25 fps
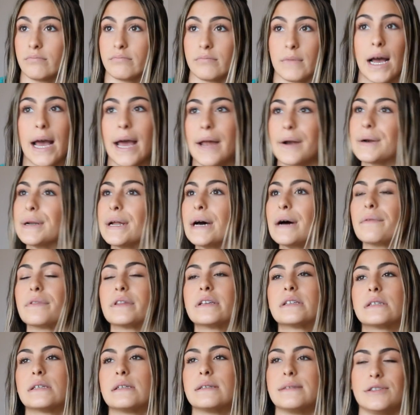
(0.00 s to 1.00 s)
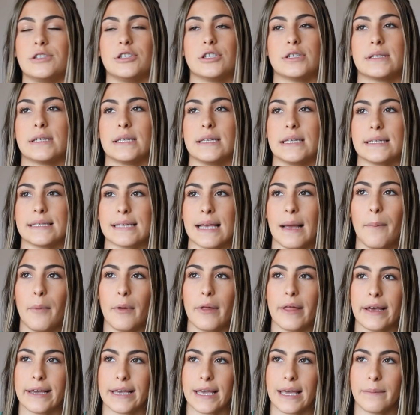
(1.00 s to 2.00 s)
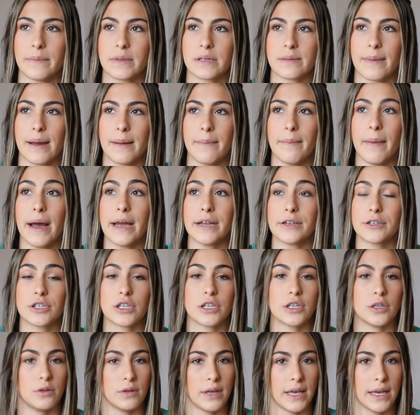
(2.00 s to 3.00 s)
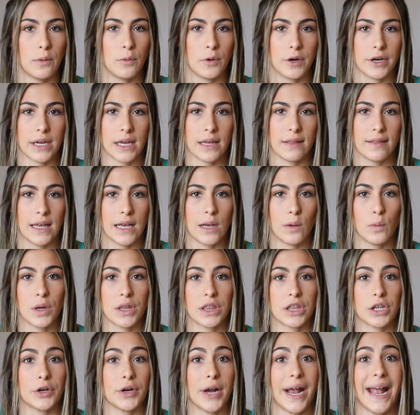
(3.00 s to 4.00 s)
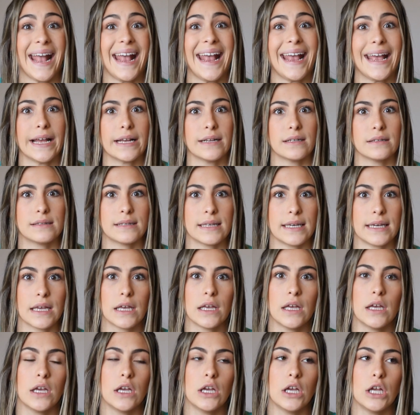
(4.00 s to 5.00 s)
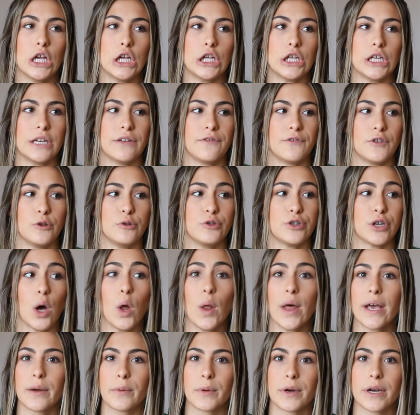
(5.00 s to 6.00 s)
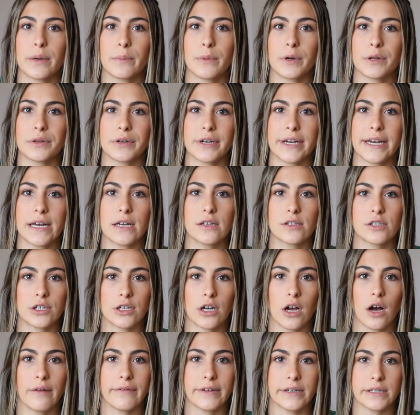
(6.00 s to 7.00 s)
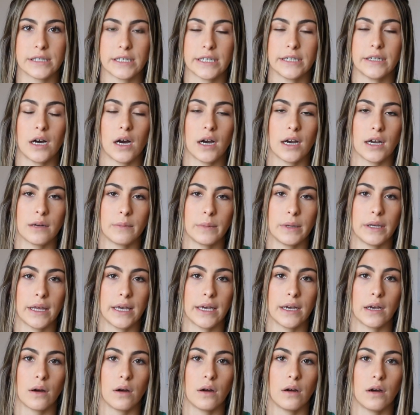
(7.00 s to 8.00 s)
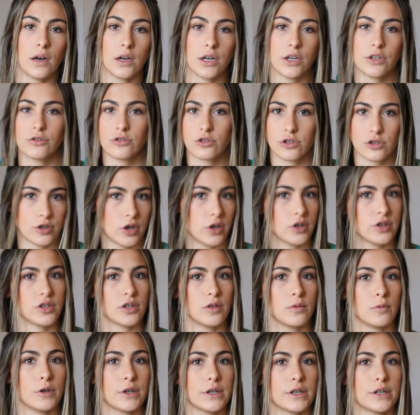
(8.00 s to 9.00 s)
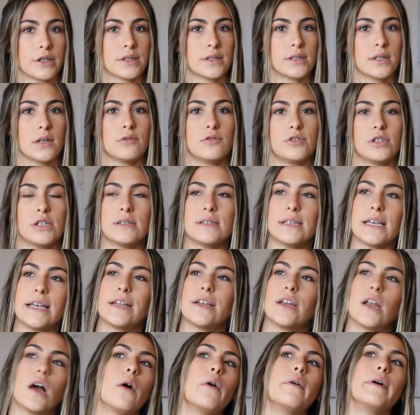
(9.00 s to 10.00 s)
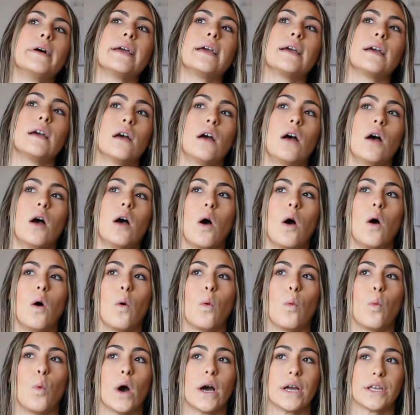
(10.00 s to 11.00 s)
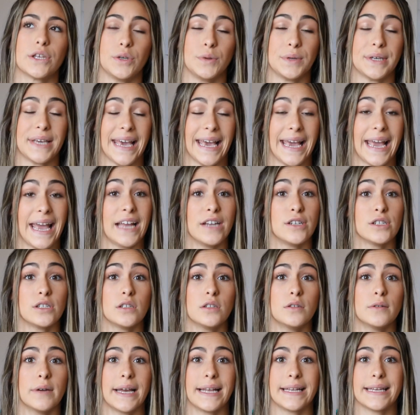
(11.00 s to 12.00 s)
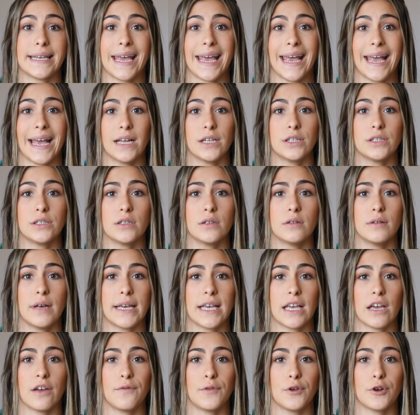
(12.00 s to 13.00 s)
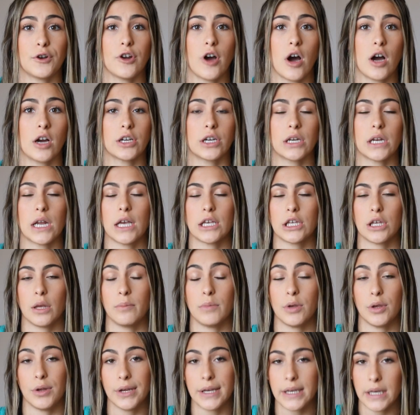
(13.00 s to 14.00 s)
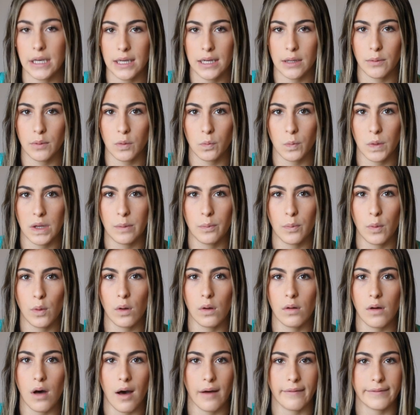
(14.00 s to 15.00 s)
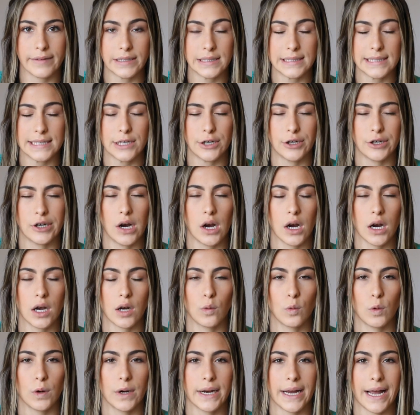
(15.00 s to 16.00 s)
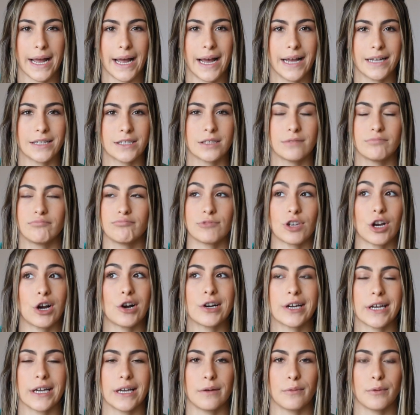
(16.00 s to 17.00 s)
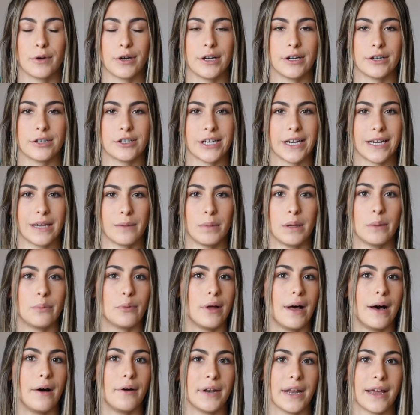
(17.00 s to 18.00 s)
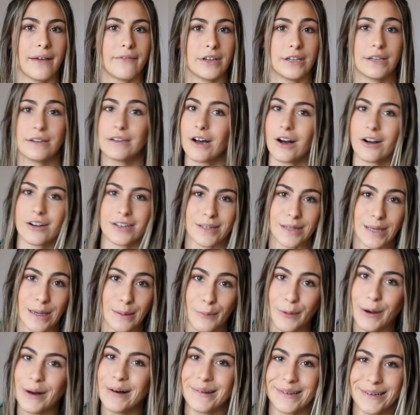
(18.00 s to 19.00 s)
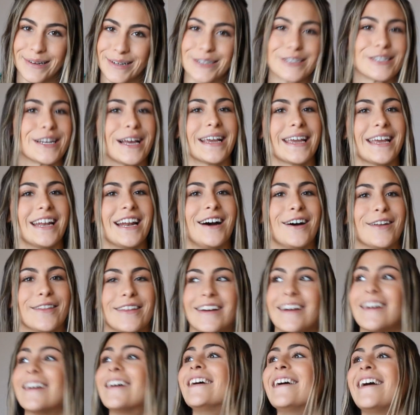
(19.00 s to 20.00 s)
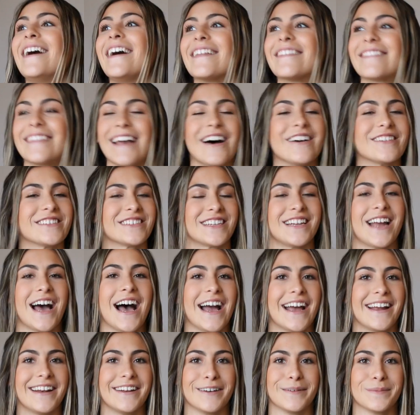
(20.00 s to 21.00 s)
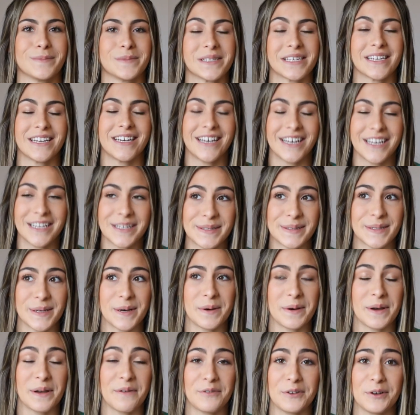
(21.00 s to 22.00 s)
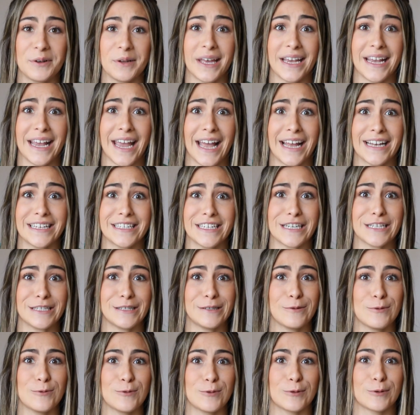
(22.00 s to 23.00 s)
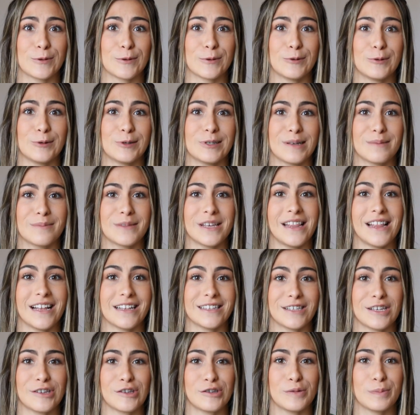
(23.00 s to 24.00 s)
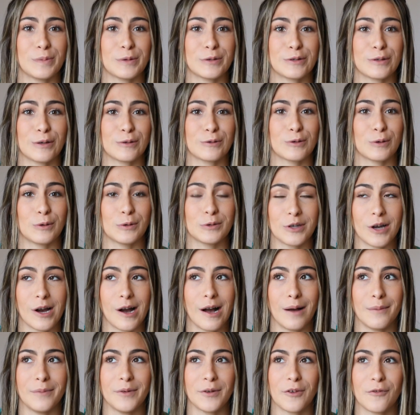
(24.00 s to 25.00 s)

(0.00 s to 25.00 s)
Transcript: I don't know, this is just an example that came to my mind. Do you like working like with your hands? Like if you don't like working with your hands, you're obviously not going to be like a construction worker. So just like knowing what you can do and can't do. Like if you're not good at communicating with people, obviously you're not going to work at Target where you're checking people out and having to talk to them while you're checking out their 1,000 items. So if you're like antisocial, don't do something that's a super social job.